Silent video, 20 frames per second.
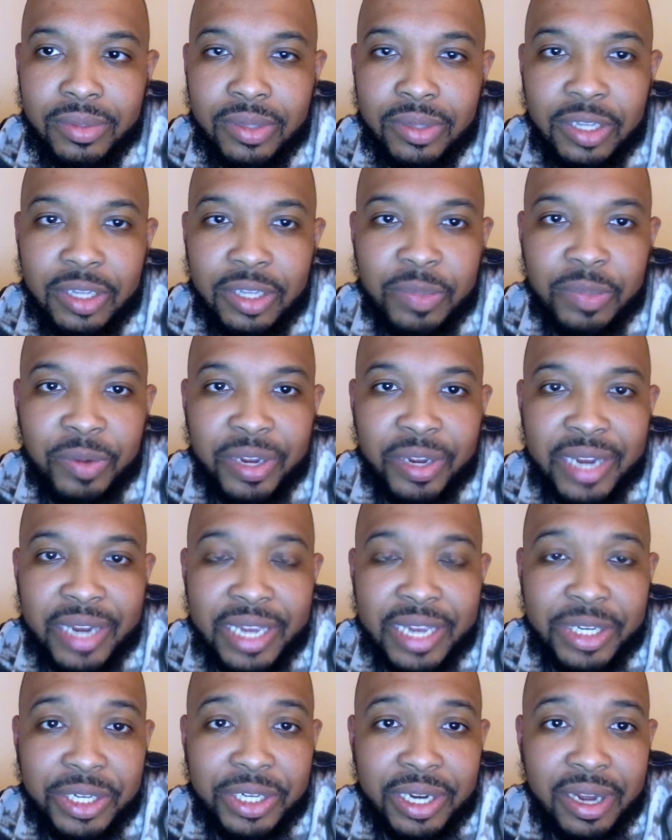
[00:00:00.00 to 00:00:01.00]
Let's bring
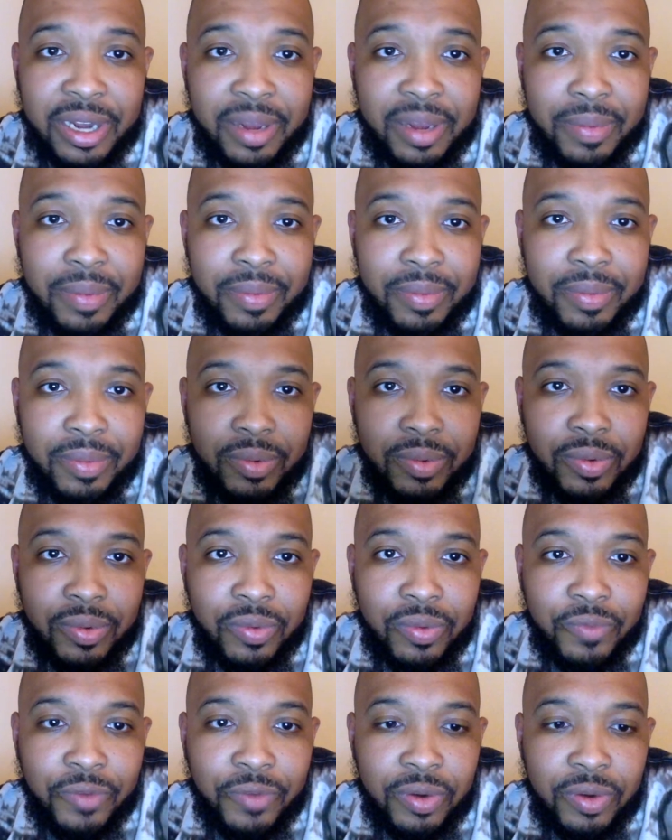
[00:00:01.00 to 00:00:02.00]
that shit up
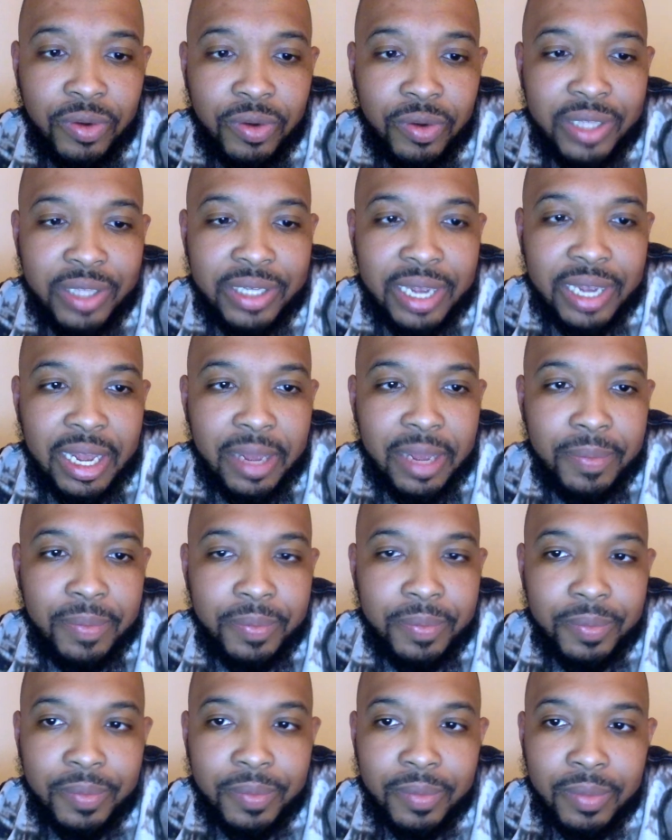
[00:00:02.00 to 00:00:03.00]
for the one time.
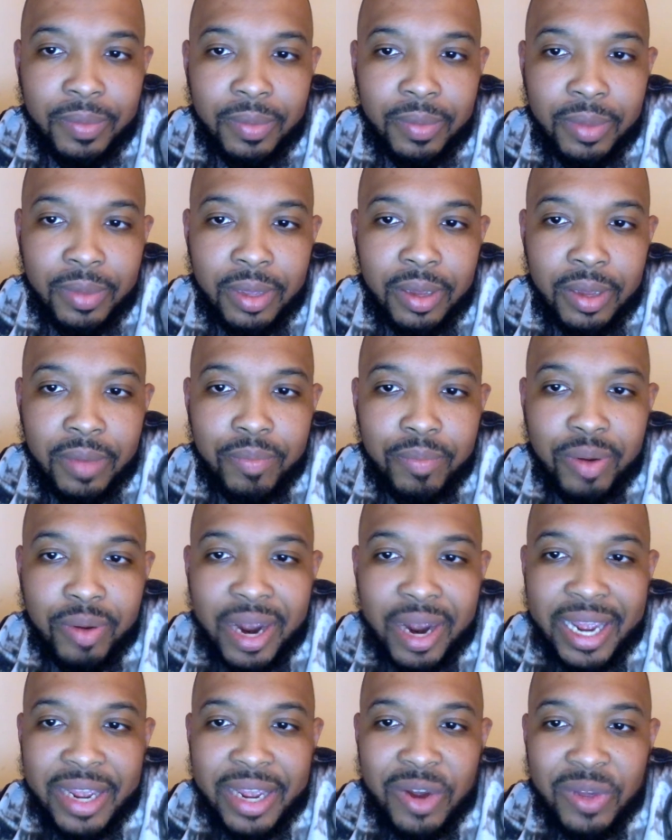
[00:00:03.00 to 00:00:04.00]

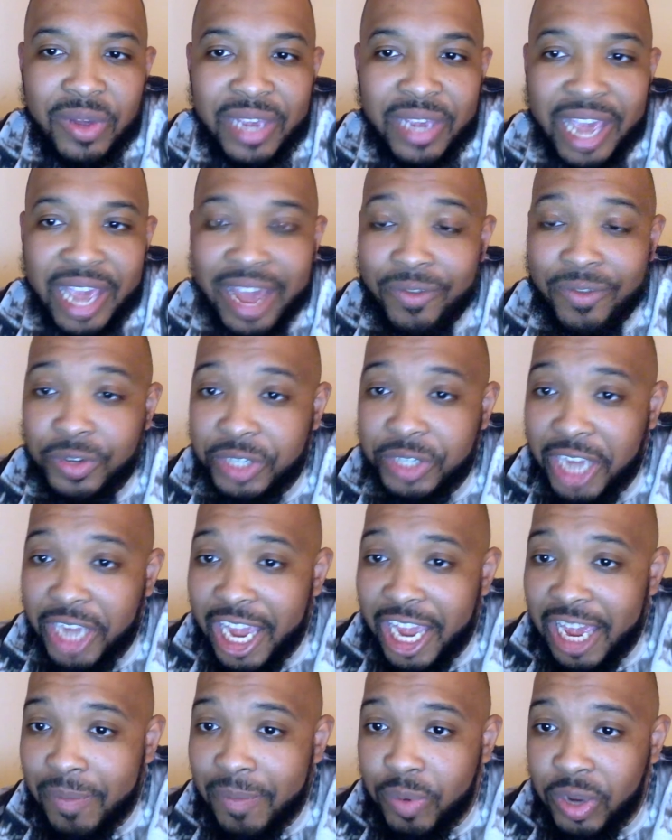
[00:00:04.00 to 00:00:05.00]
Bryant only averaged
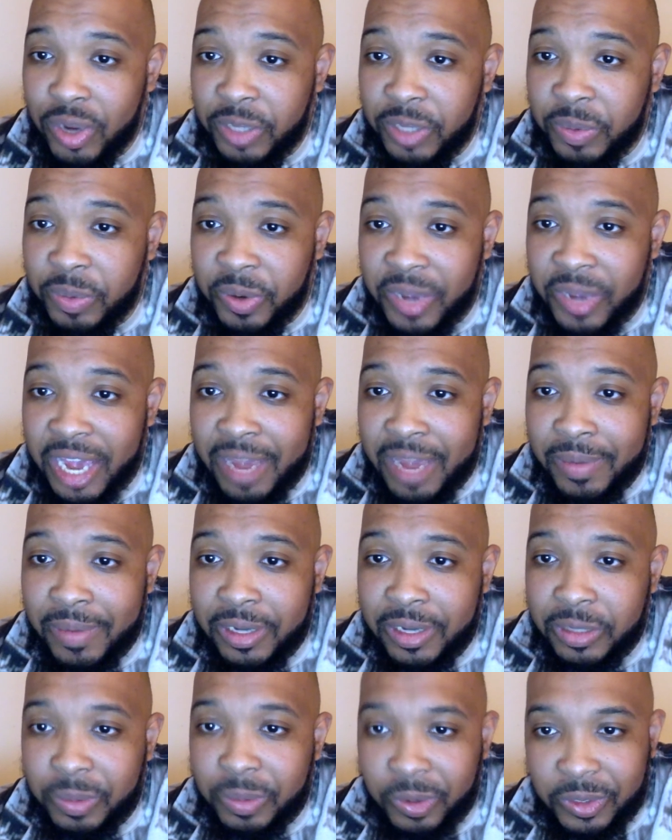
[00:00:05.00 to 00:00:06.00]
8 points per game in
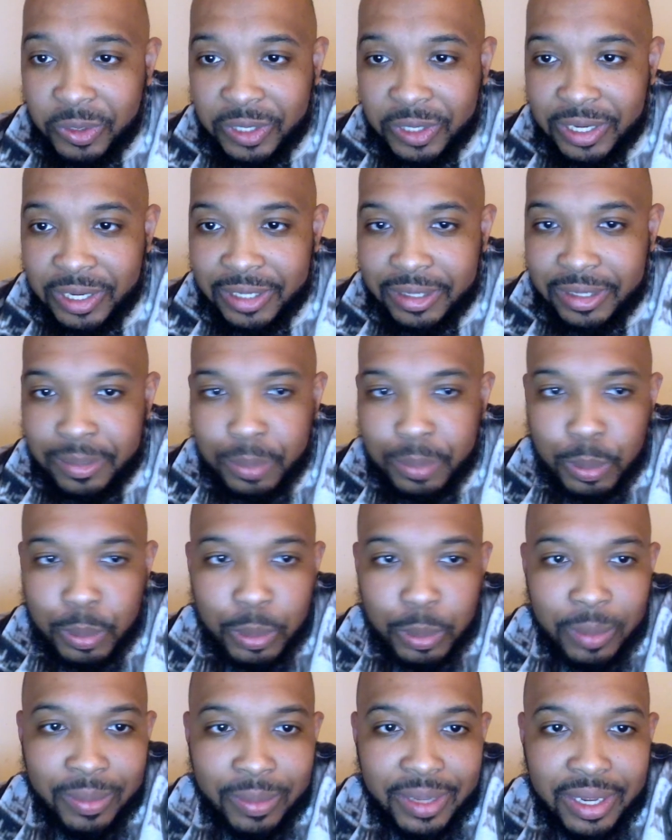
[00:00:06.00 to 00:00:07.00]
his first
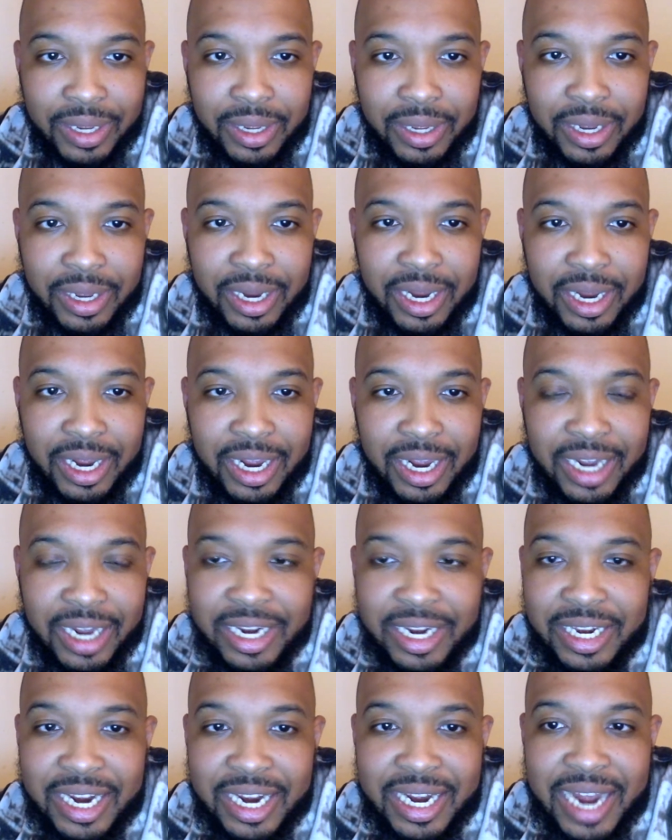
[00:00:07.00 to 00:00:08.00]
season, and
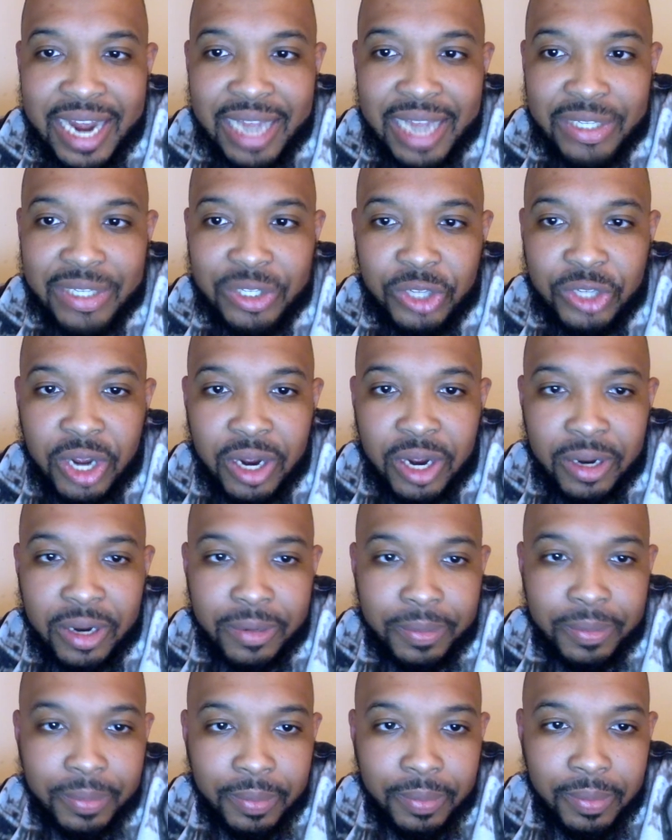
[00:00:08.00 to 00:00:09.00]
he did not start
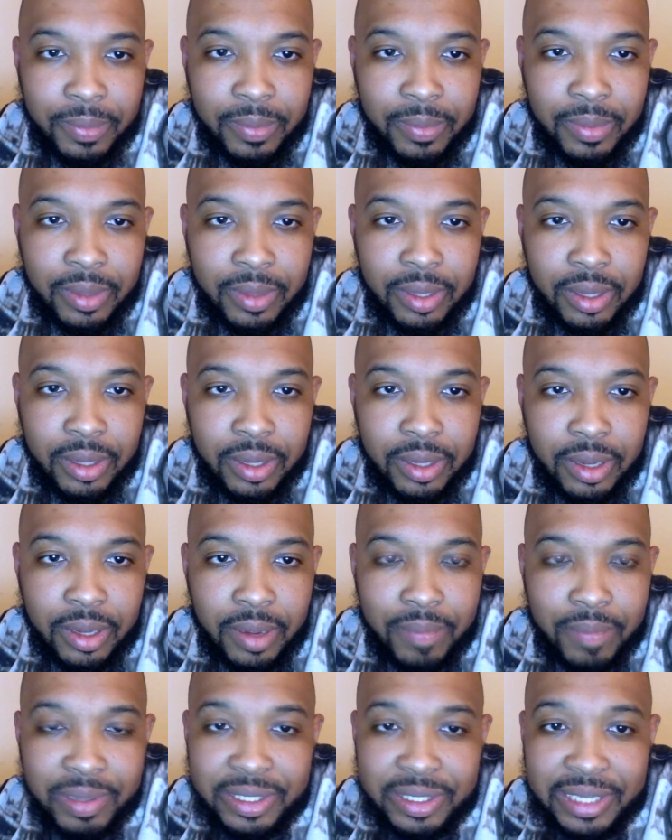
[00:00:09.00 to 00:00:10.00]

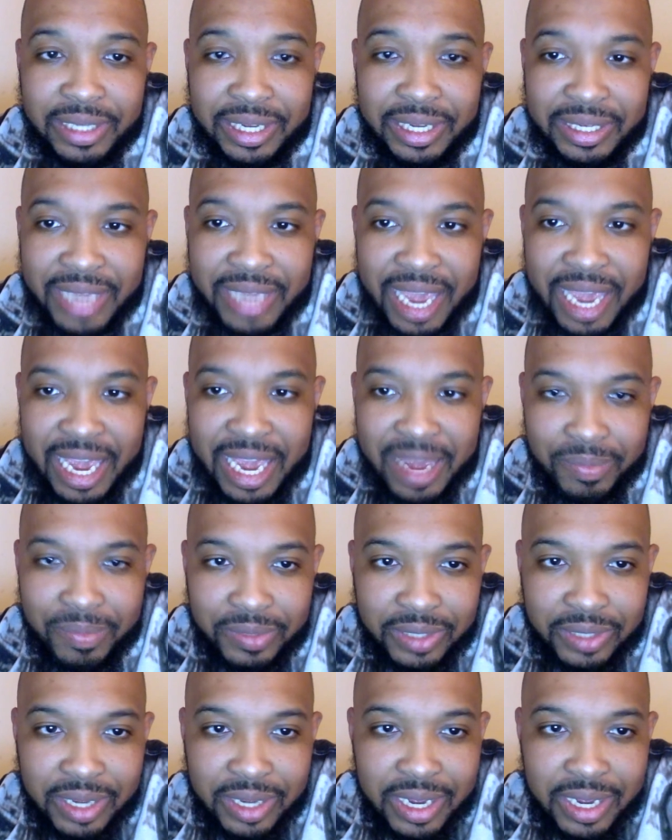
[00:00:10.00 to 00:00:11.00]
but 6
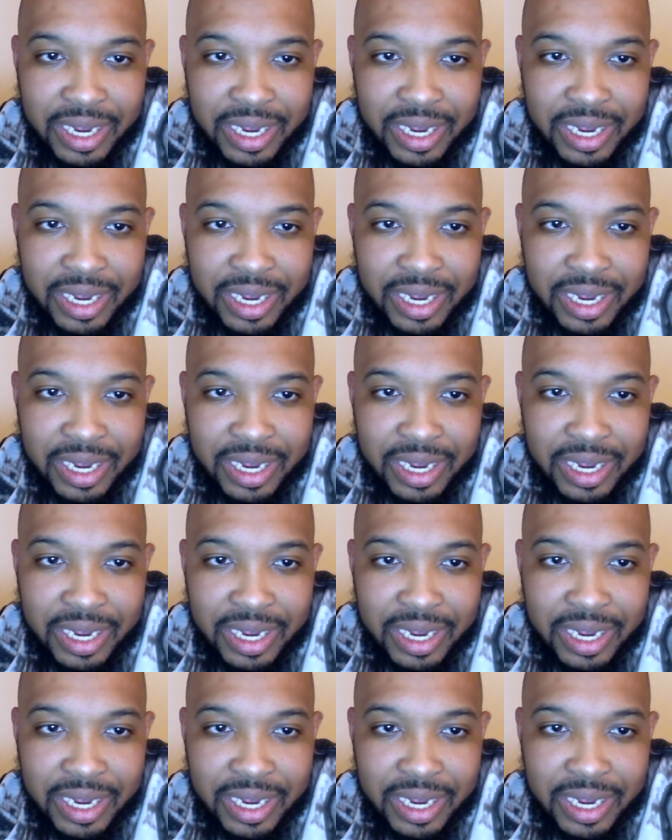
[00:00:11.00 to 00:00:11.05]
games.